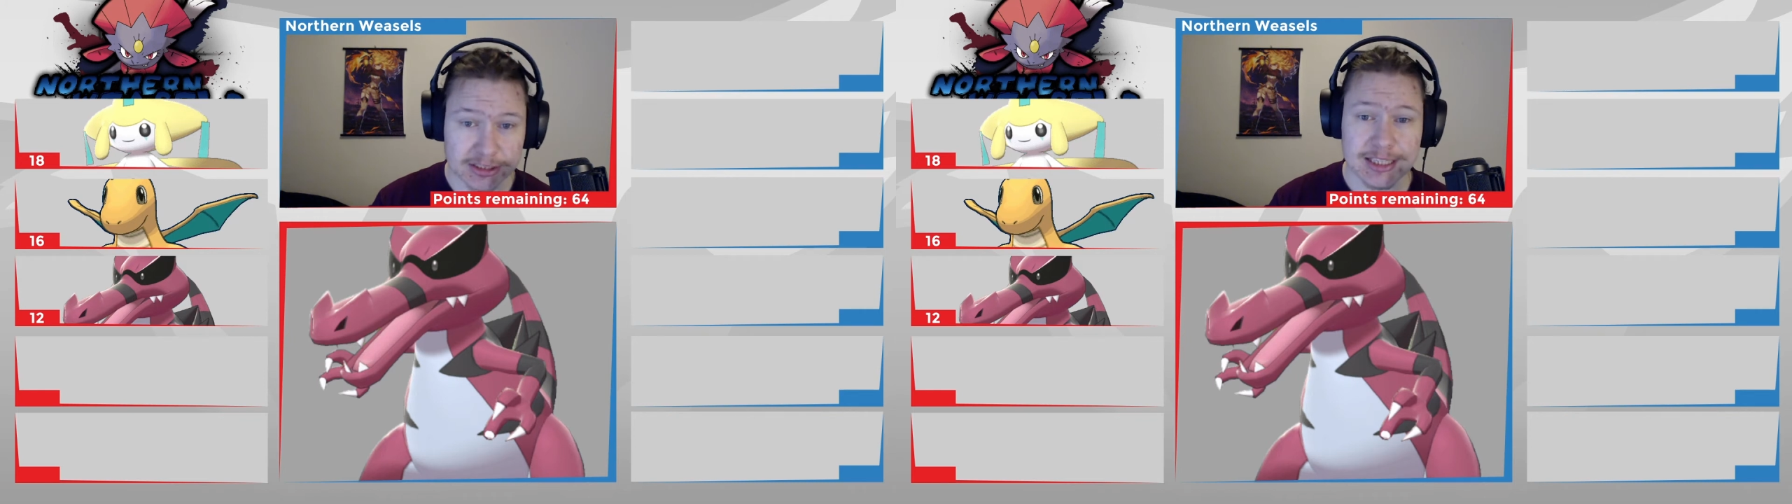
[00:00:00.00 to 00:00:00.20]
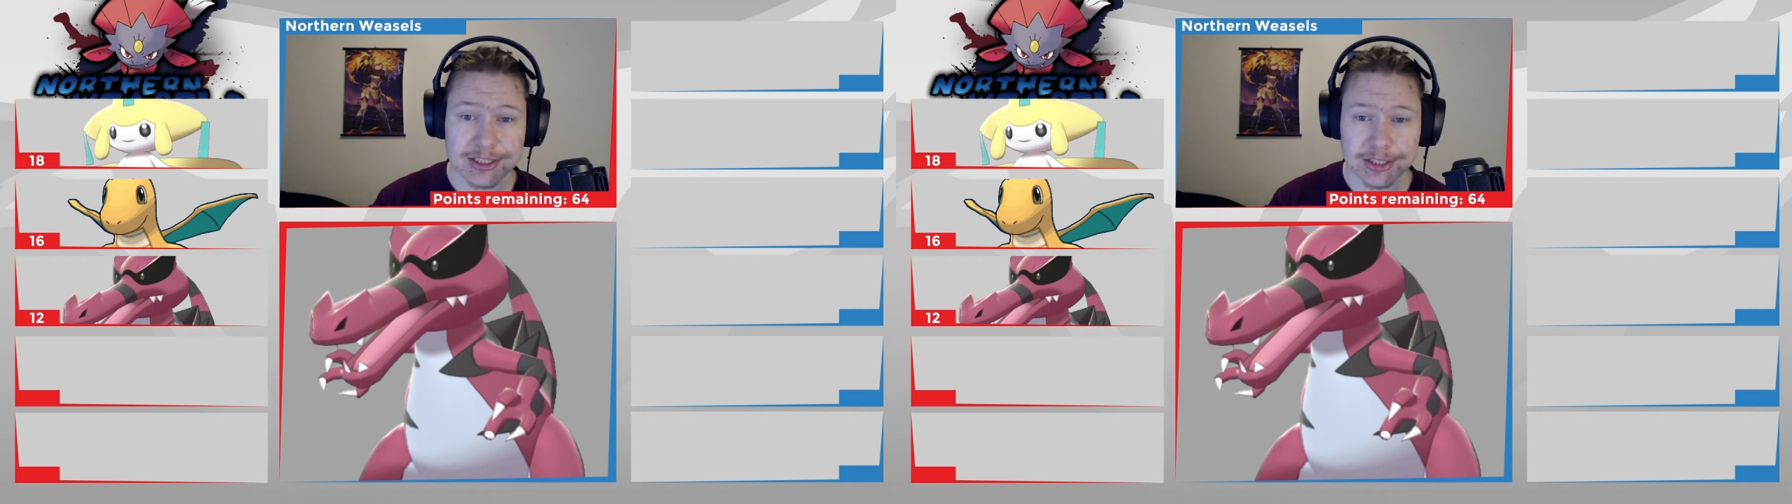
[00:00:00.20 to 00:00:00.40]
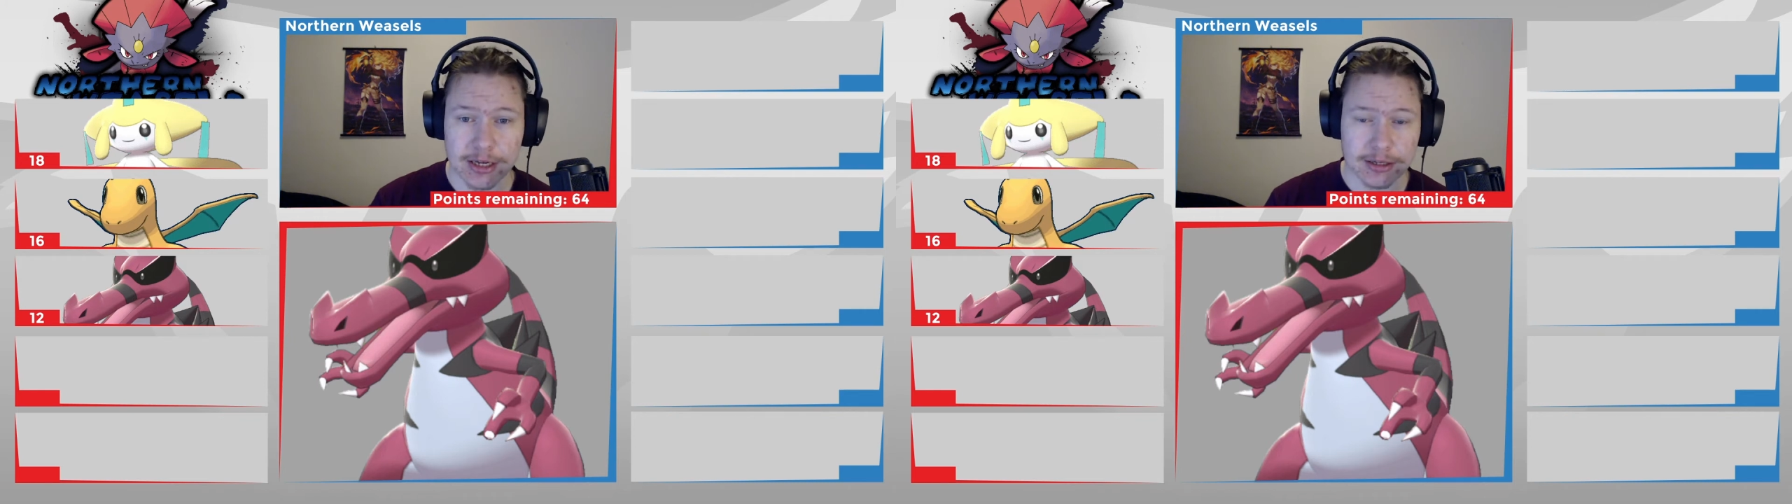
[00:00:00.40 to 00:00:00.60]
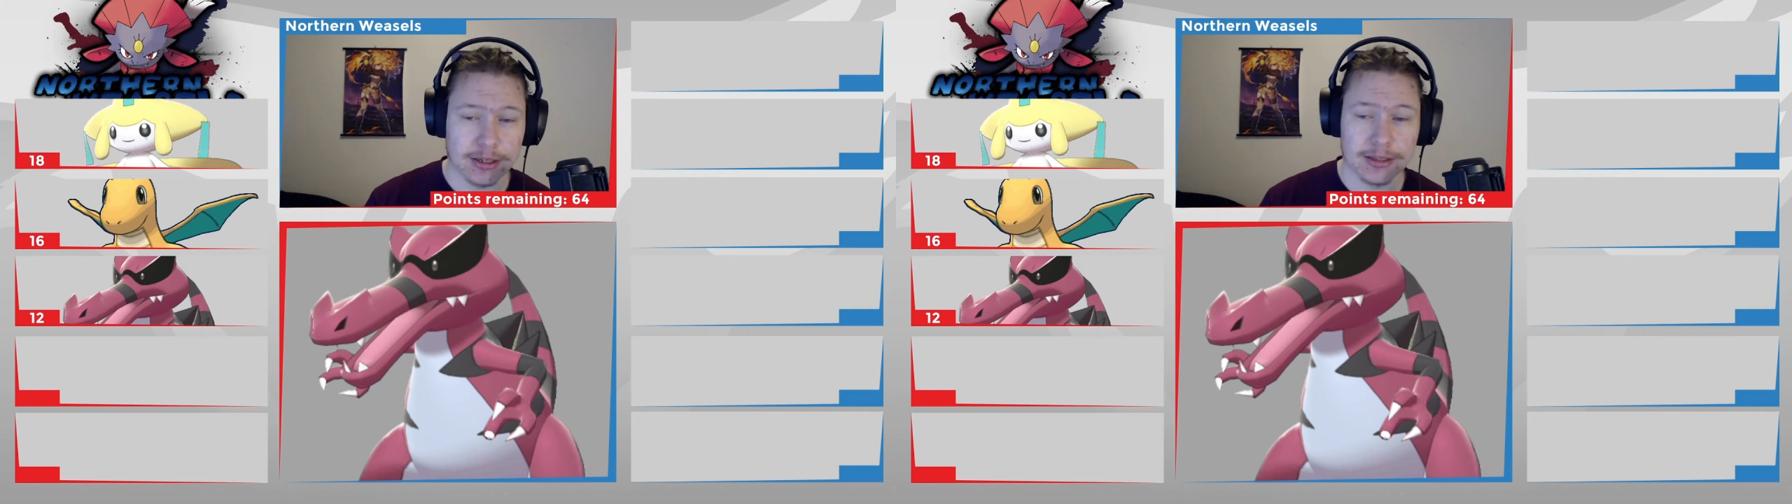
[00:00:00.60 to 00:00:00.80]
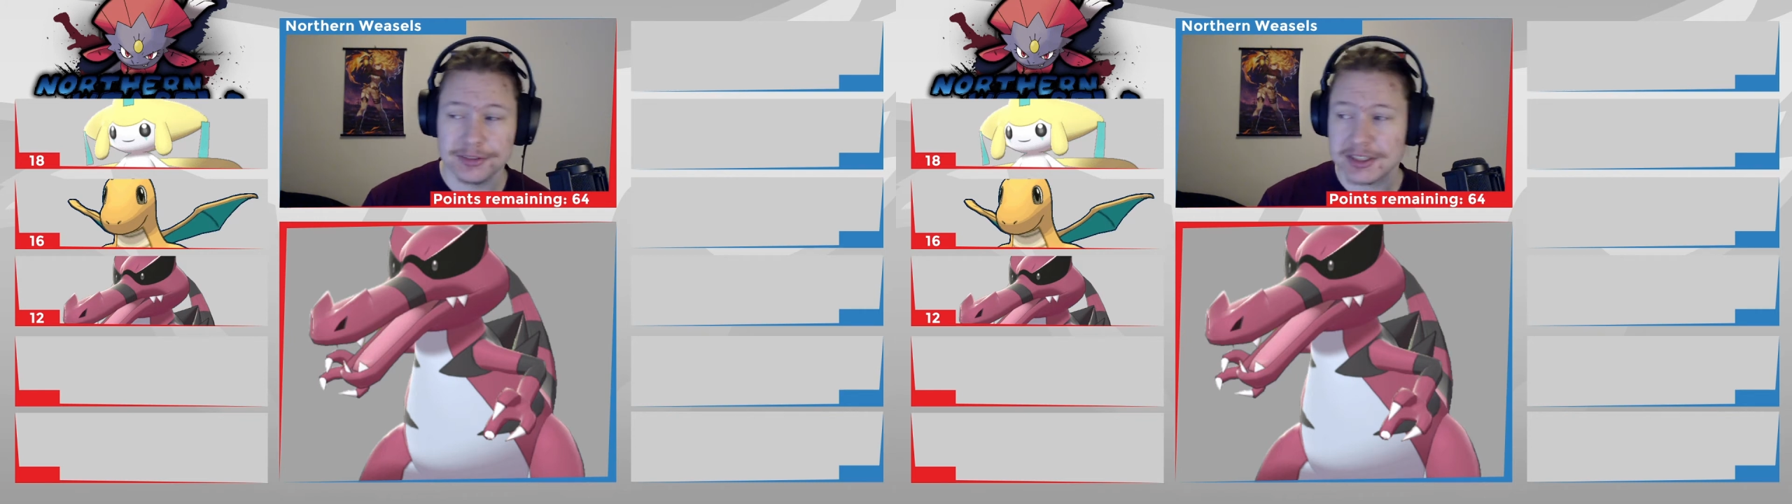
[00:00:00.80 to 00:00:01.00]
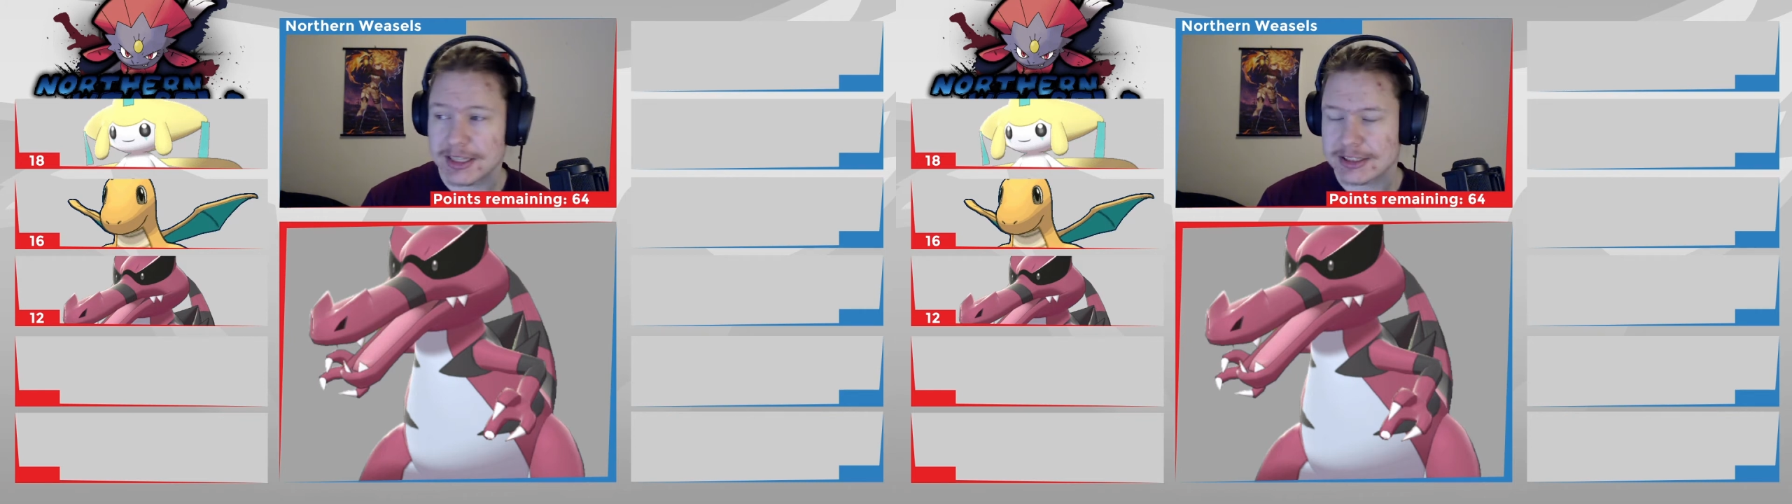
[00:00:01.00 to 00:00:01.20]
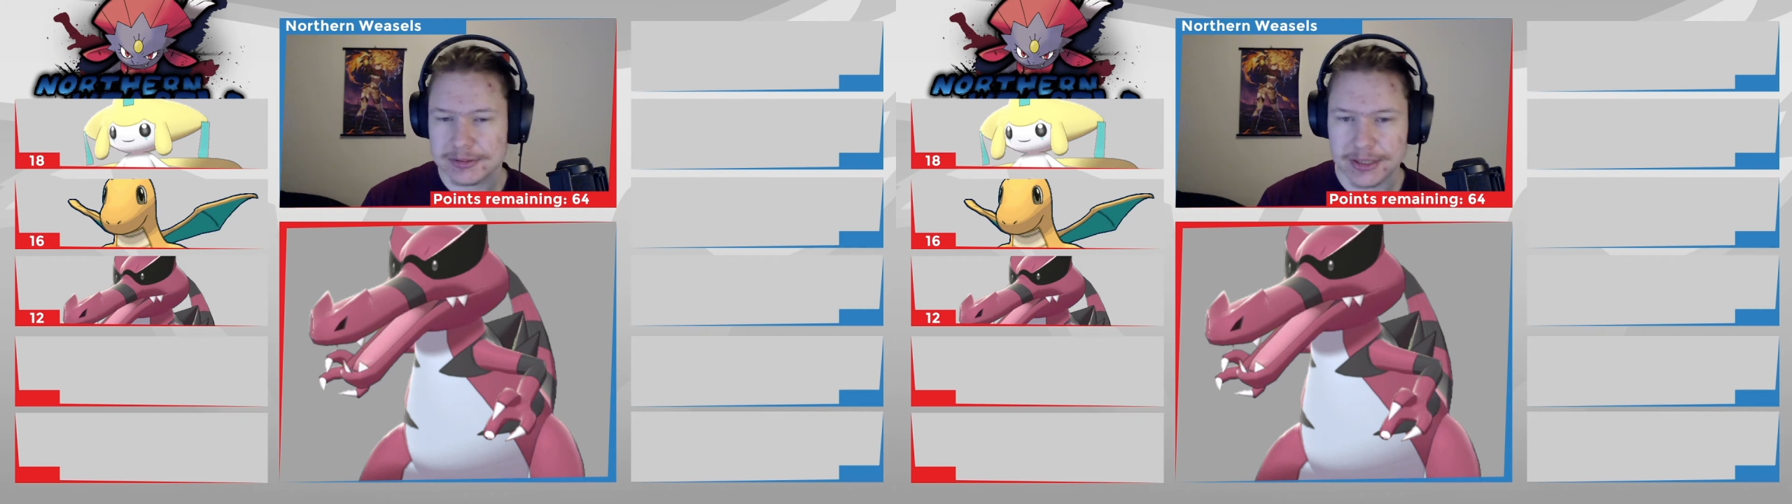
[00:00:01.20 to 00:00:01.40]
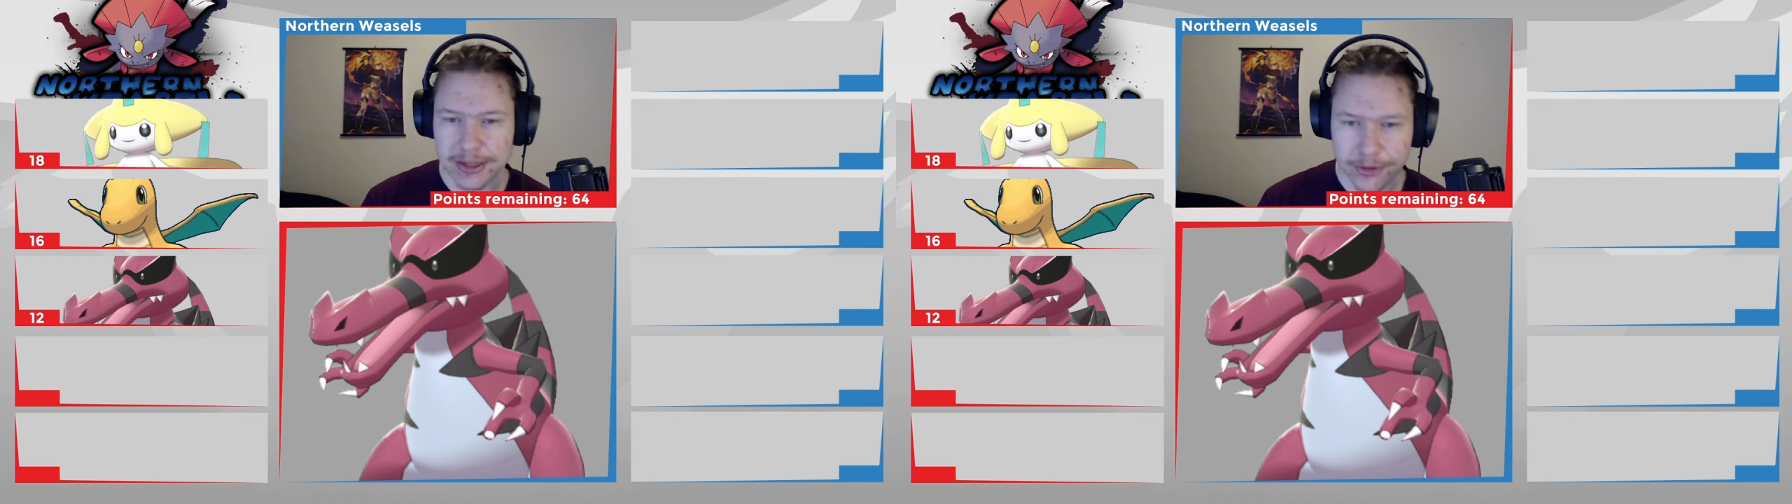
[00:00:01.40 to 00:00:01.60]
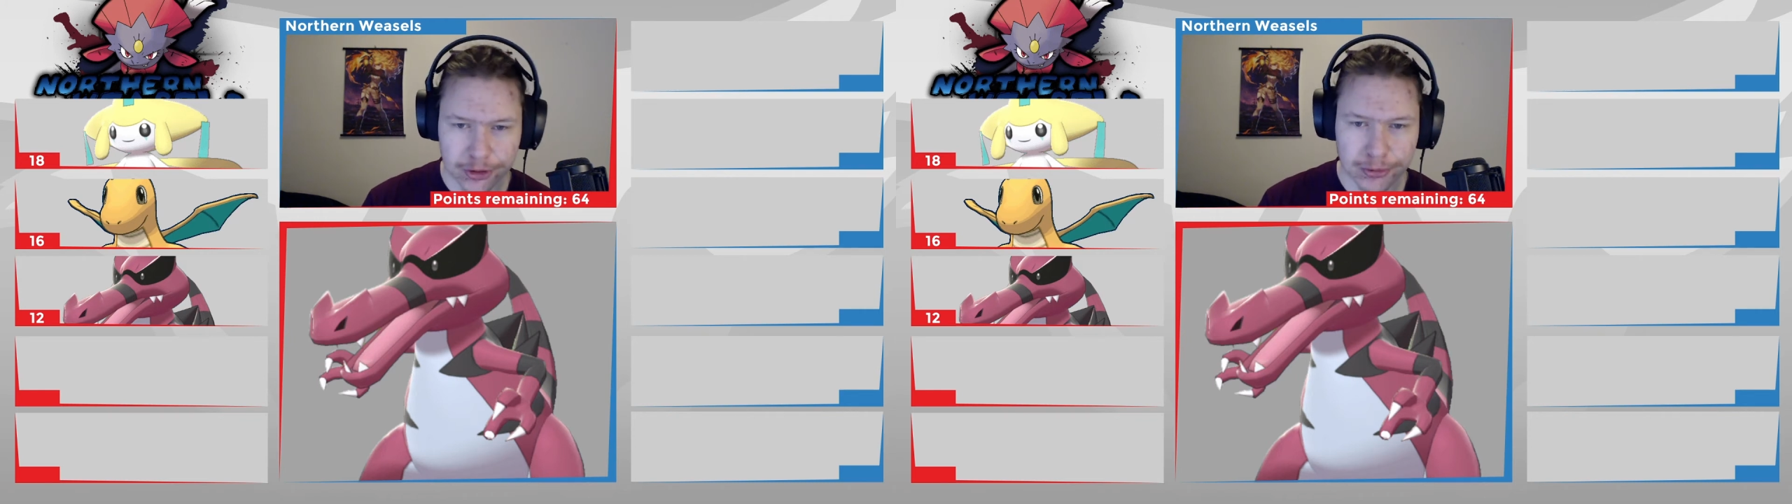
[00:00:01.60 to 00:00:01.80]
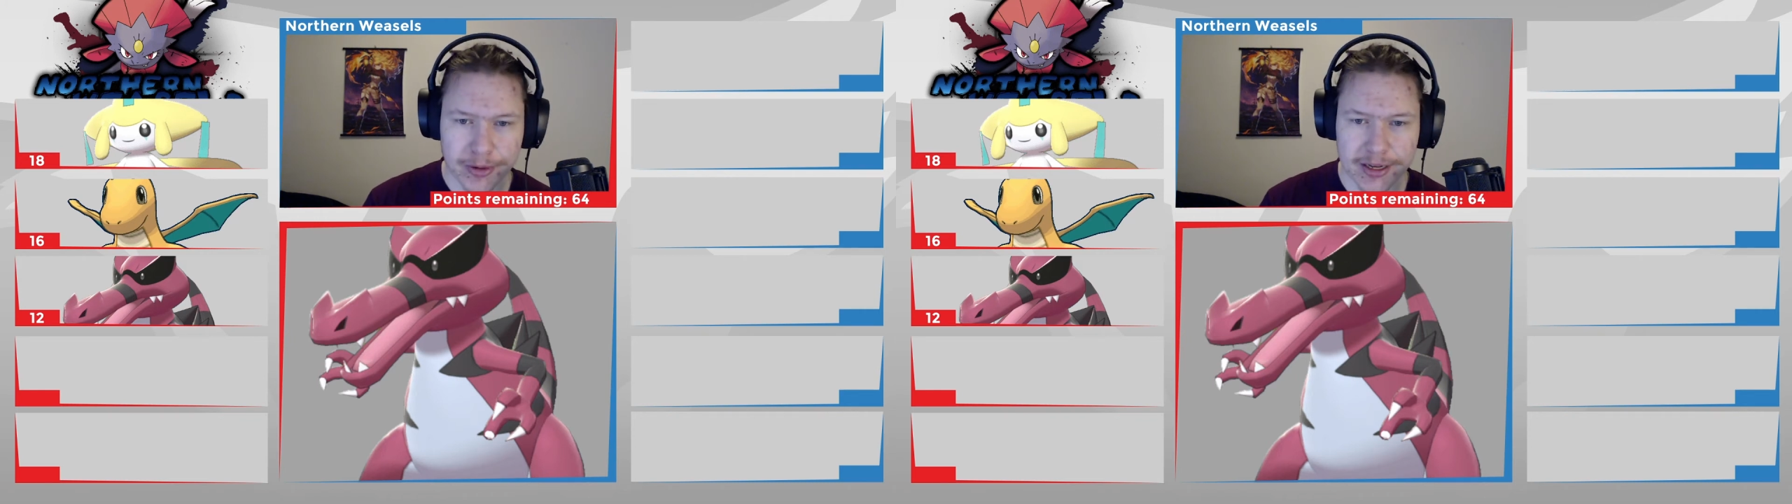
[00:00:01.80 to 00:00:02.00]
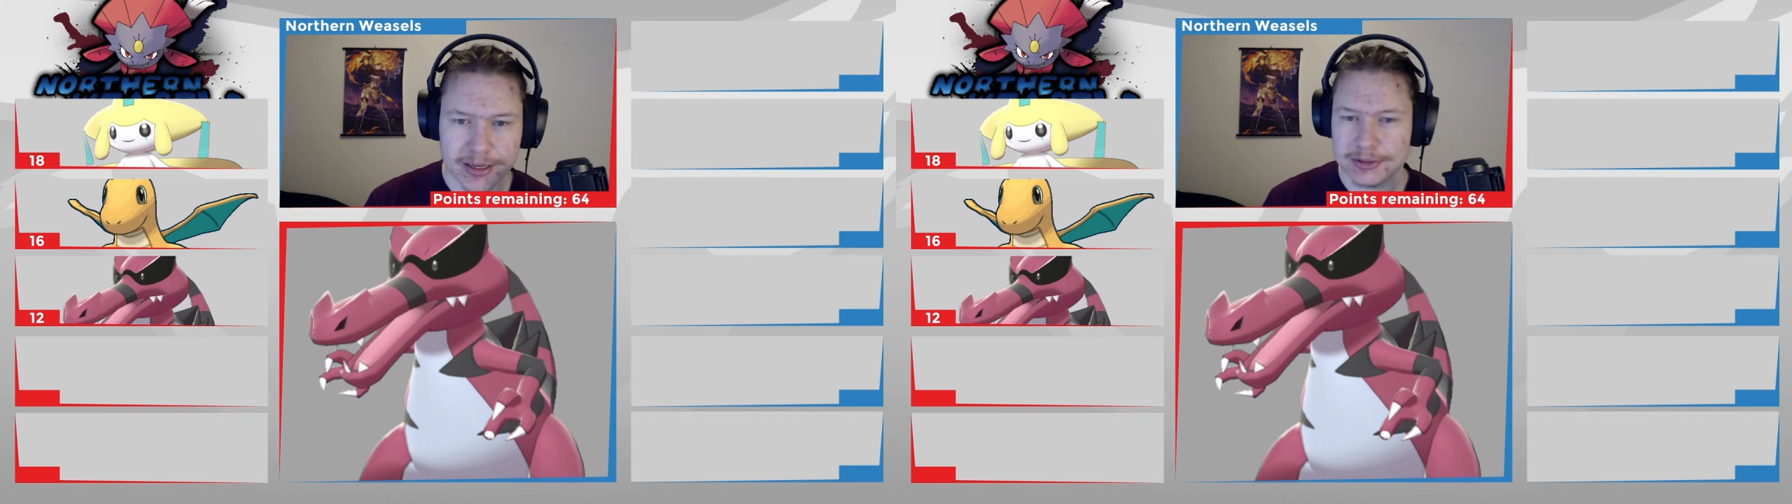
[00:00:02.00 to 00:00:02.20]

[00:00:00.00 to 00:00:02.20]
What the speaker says: it has knockoff, it has Earthquake,